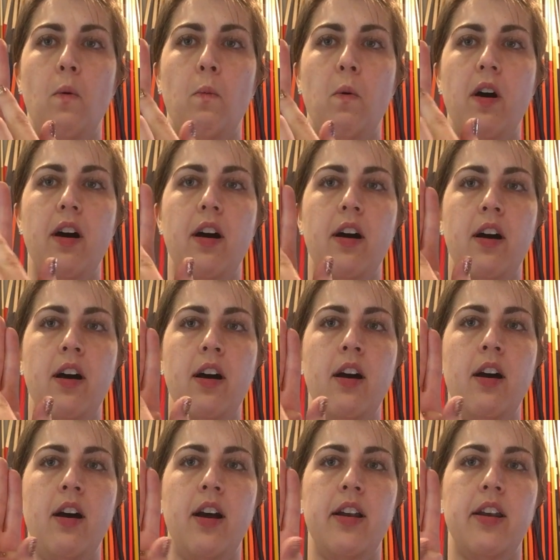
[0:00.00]

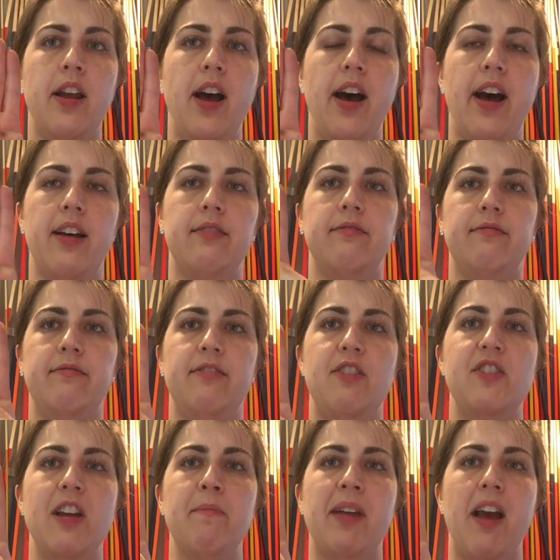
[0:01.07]
1,
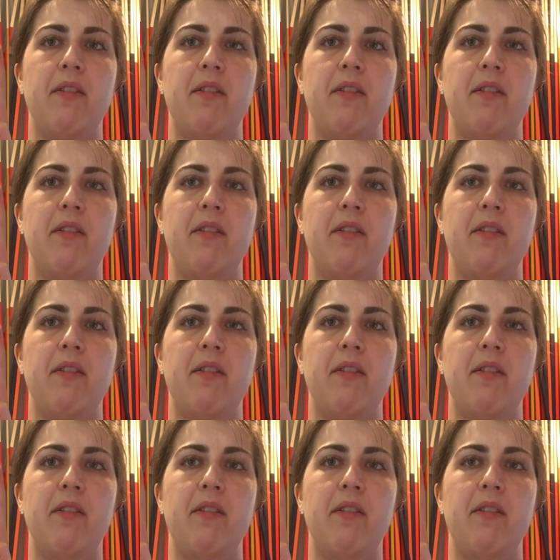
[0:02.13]
See I'm